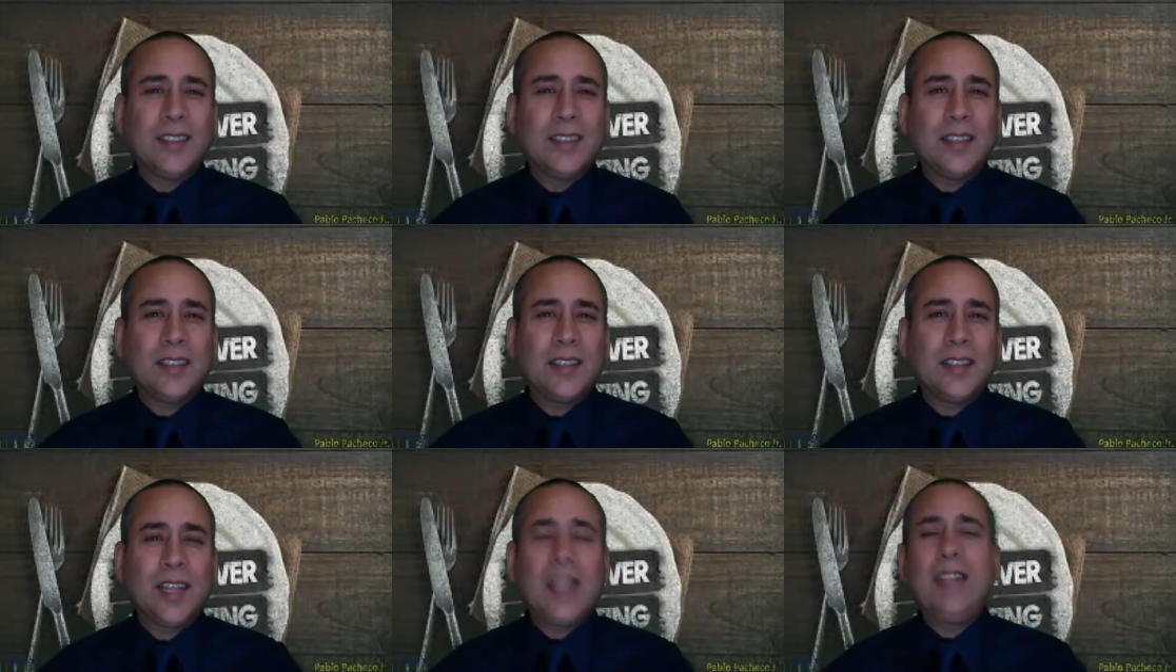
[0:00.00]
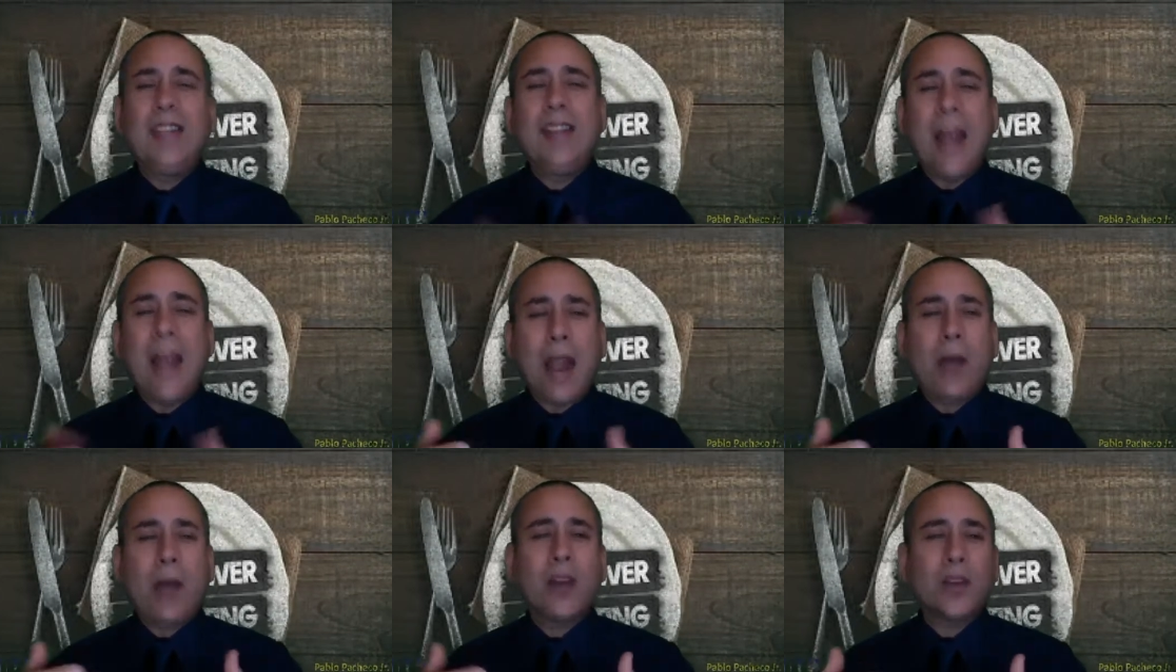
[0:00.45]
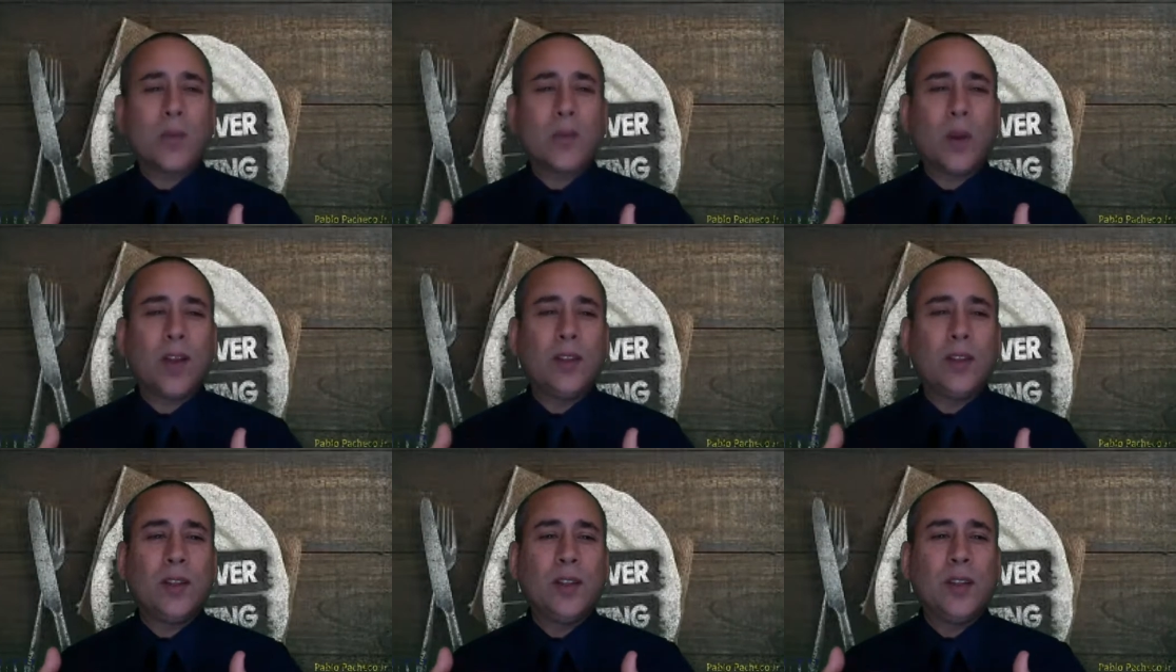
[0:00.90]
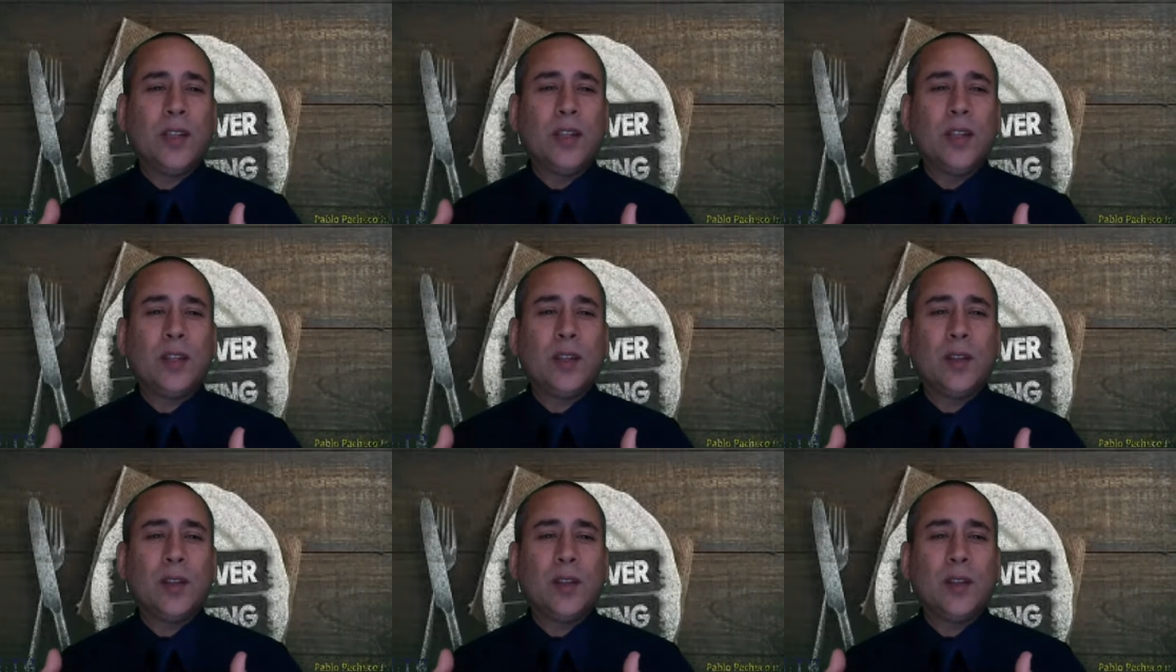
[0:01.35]
King Darius wanted
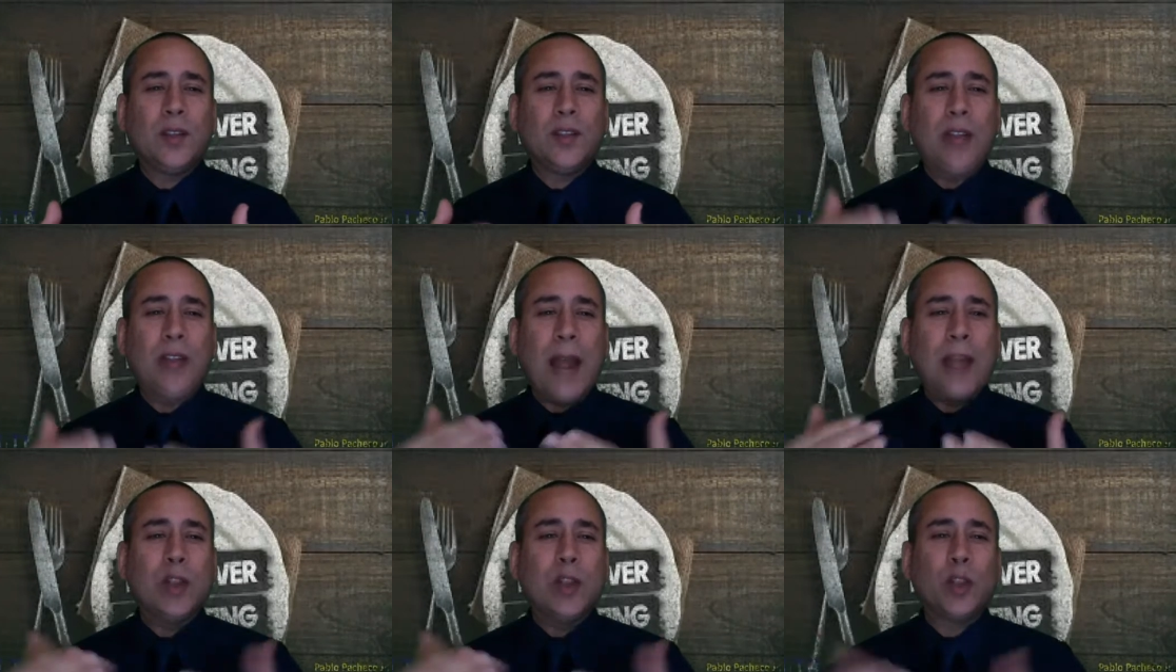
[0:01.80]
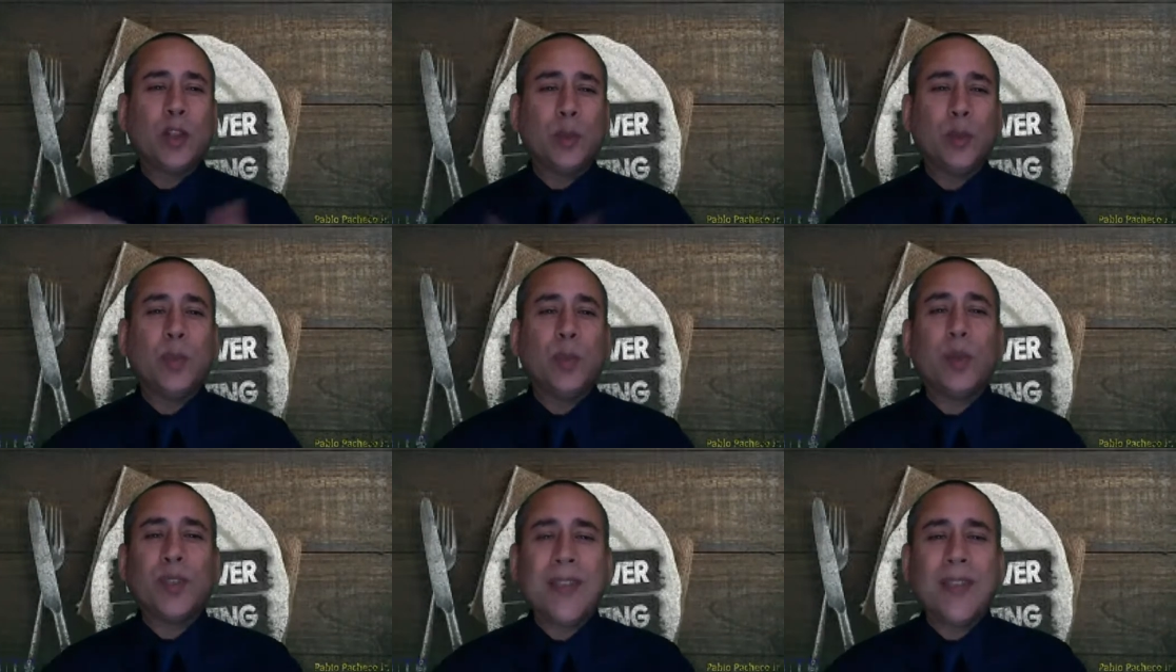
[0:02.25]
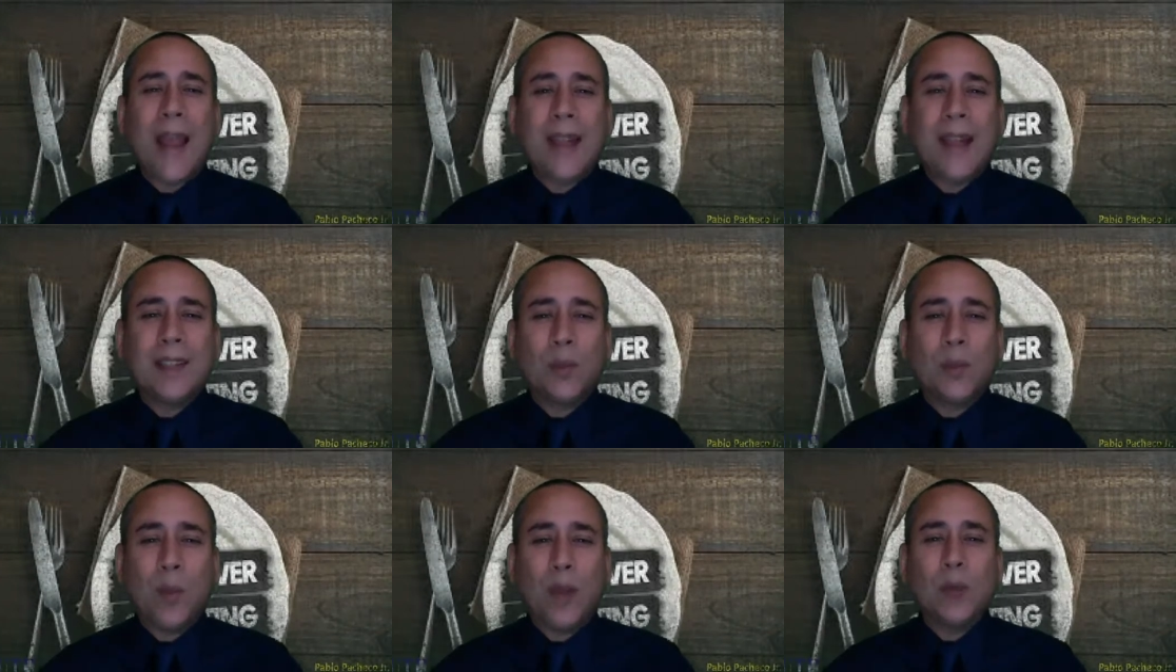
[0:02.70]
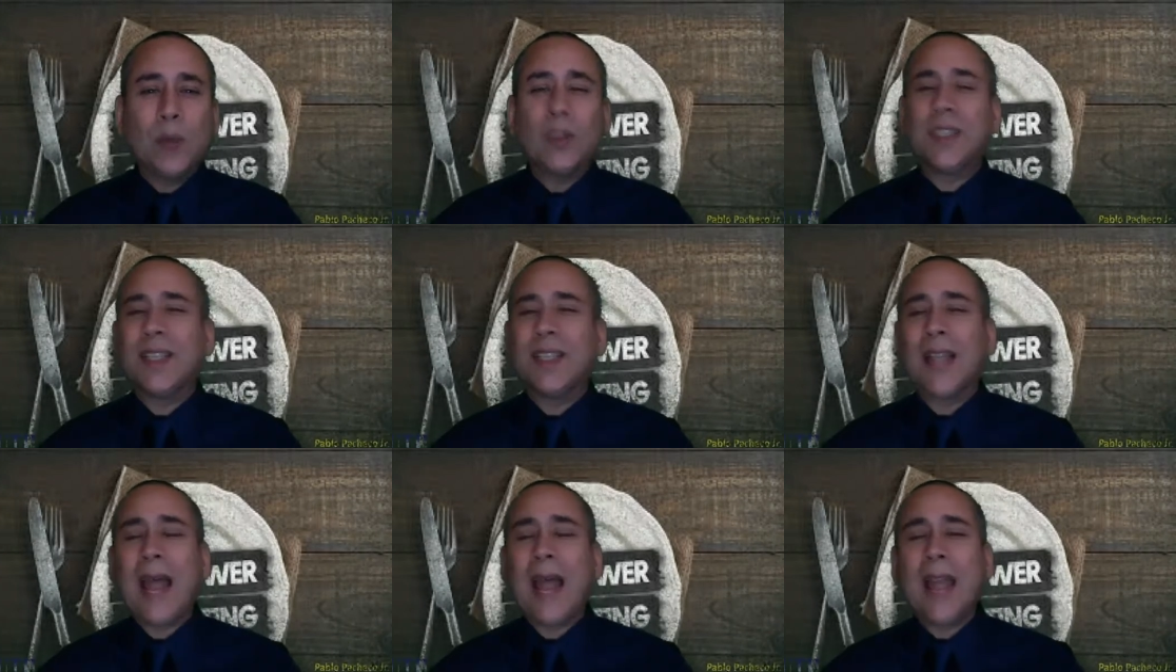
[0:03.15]
Daniel to be protected while he was
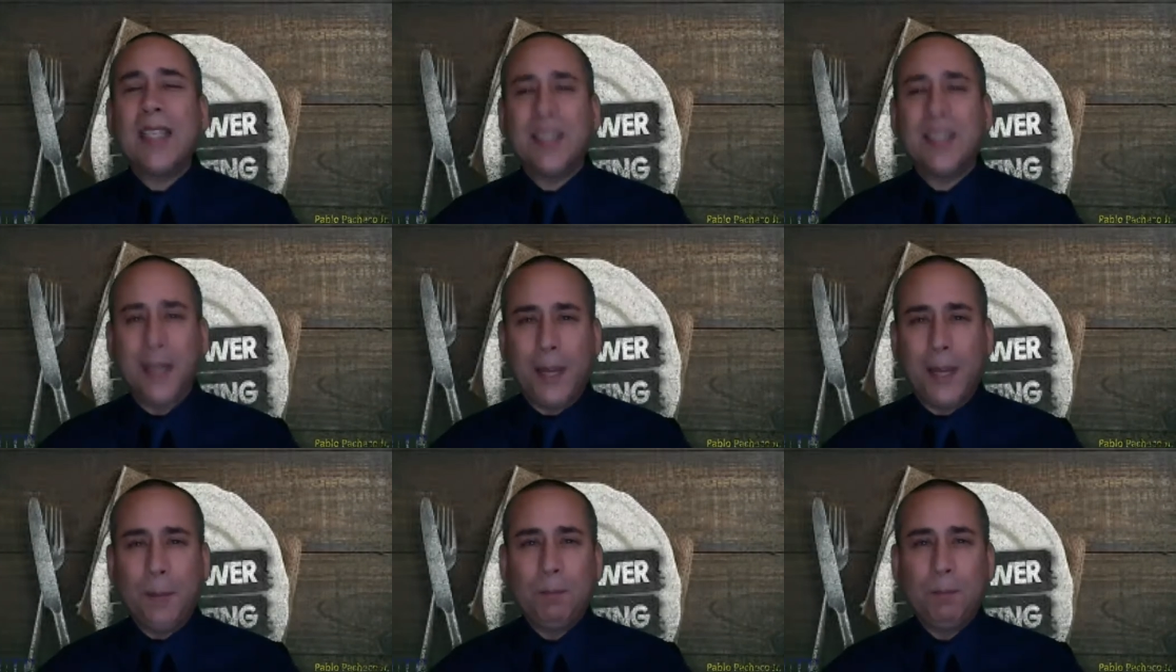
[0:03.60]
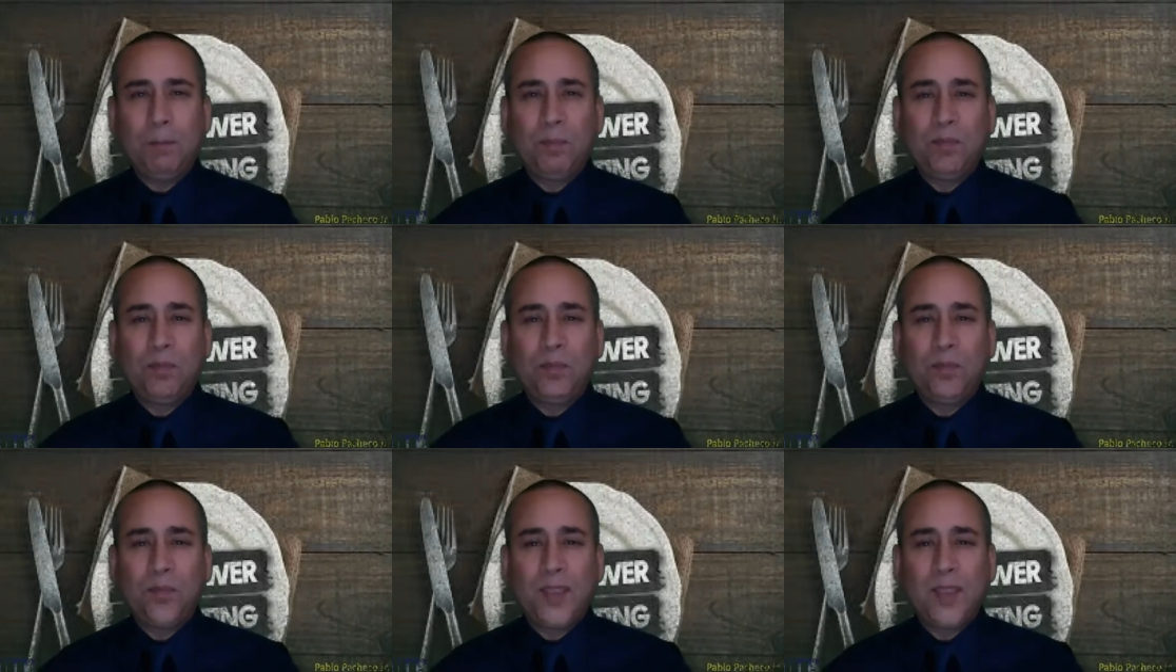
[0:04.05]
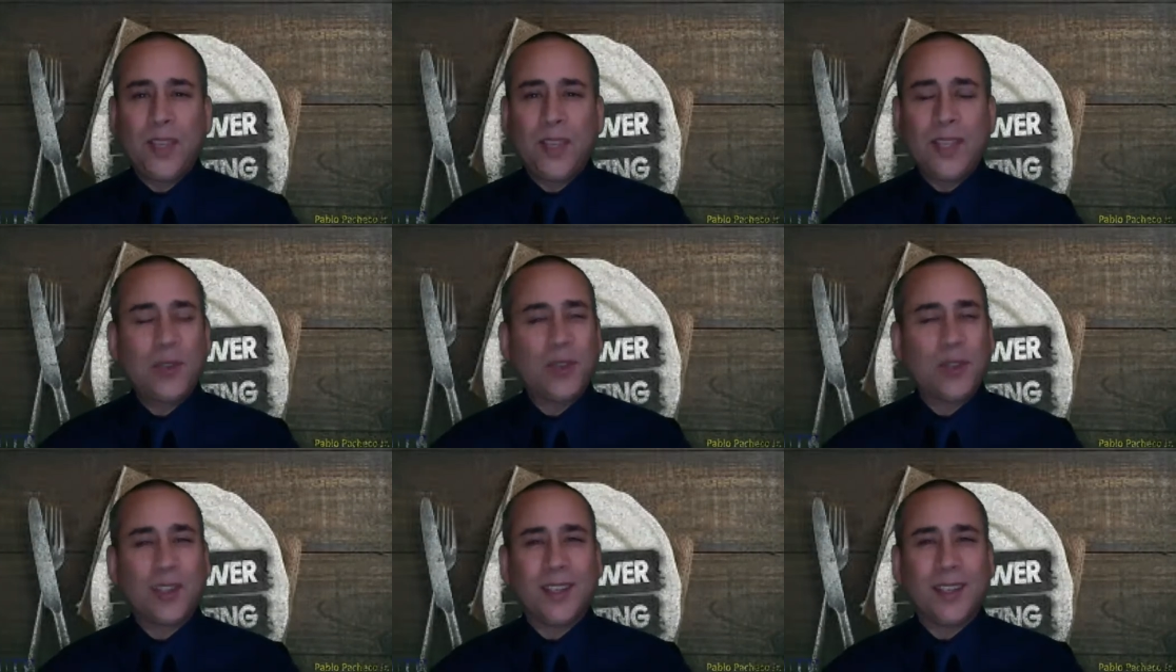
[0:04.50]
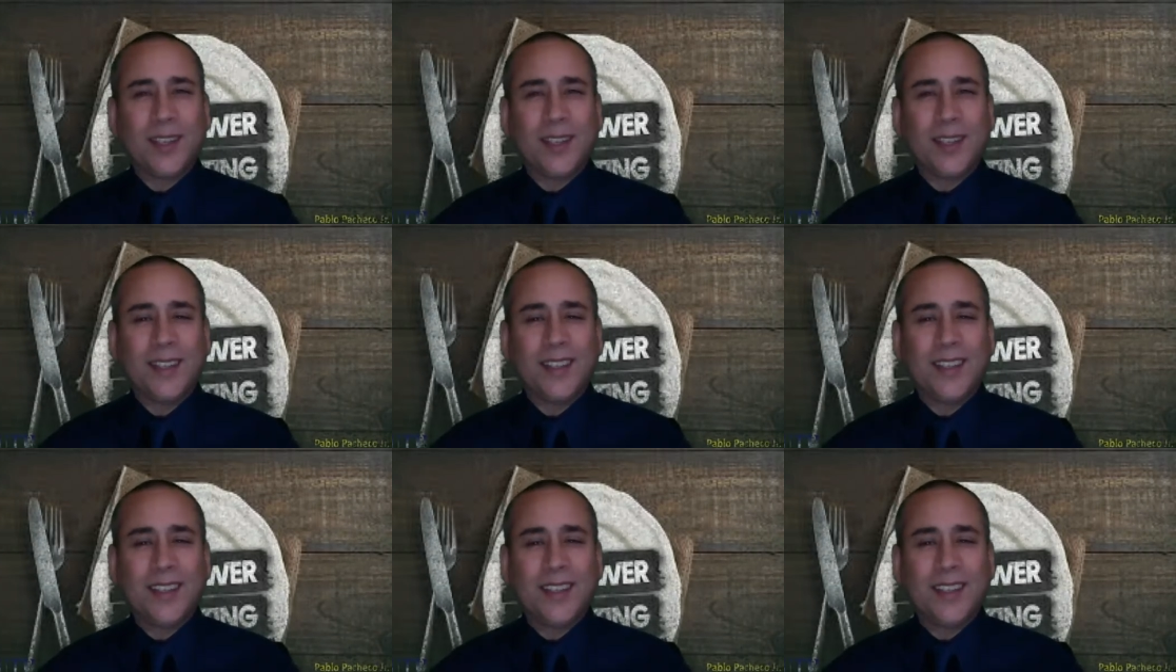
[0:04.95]
in the lion's den. Interesting.